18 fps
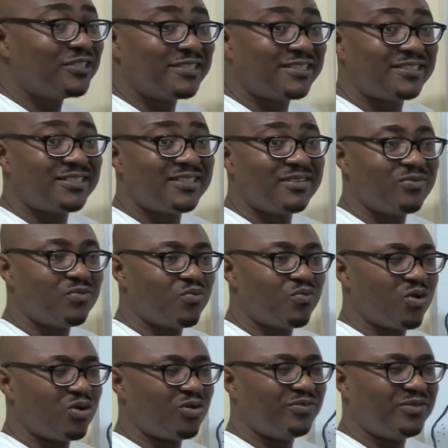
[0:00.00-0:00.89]
is
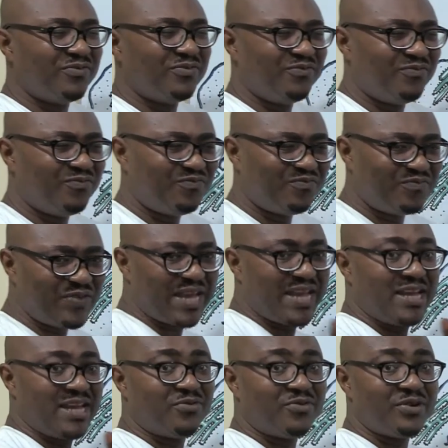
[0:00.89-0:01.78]
one of the
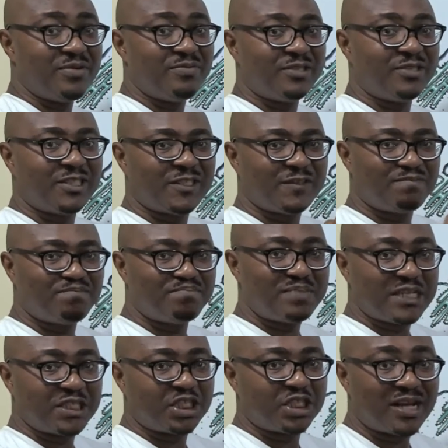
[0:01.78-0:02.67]
very
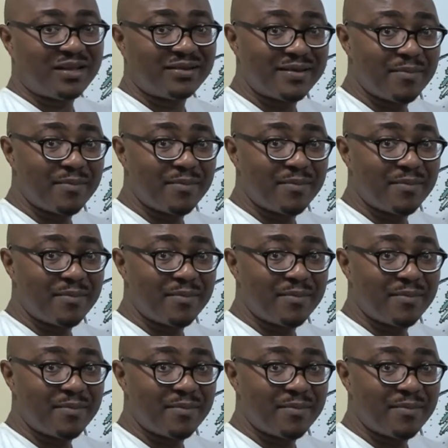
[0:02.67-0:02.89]
special,